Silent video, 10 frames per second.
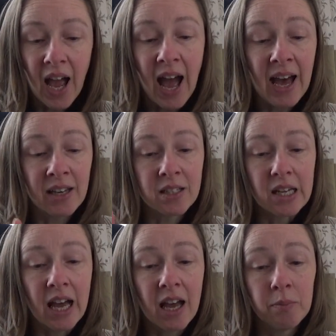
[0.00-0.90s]
and
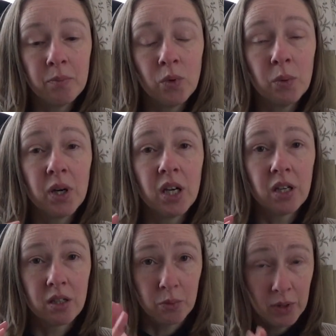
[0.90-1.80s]

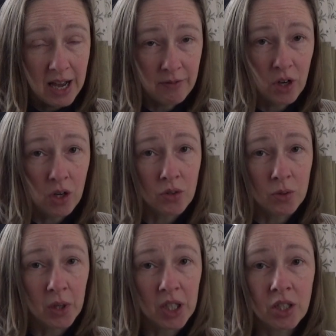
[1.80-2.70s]
we have closed
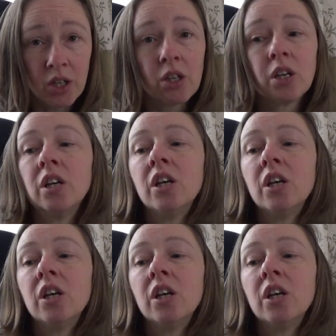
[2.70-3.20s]
the Mucky Duck.